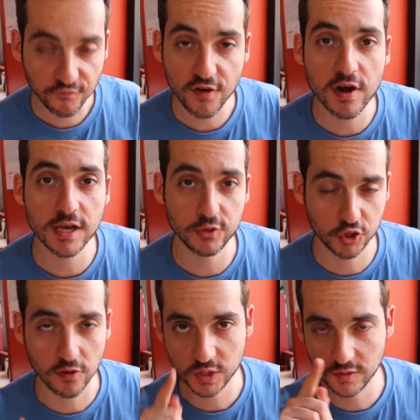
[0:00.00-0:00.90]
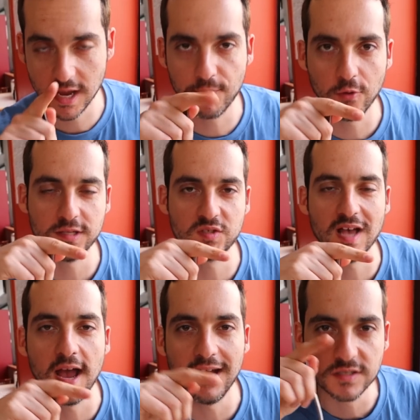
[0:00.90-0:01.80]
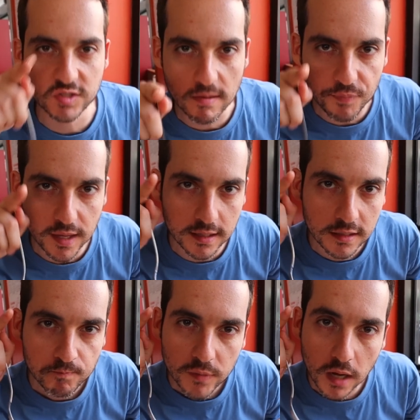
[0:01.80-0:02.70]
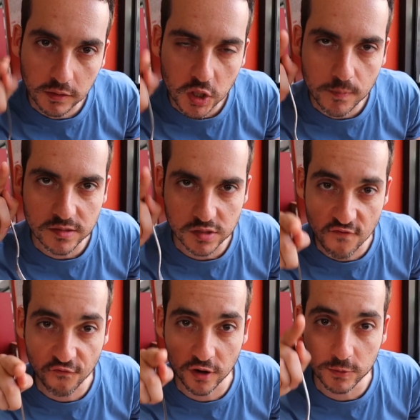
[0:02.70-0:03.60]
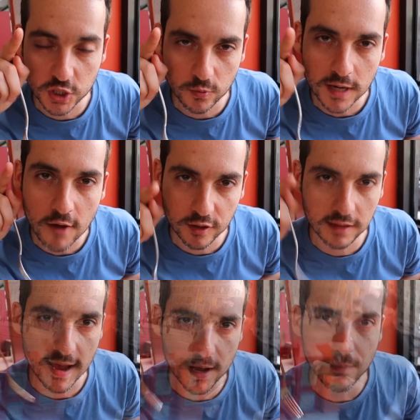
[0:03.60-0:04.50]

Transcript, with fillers: Very good choice on the Upper West Side, and something a little bit different, which is what I really like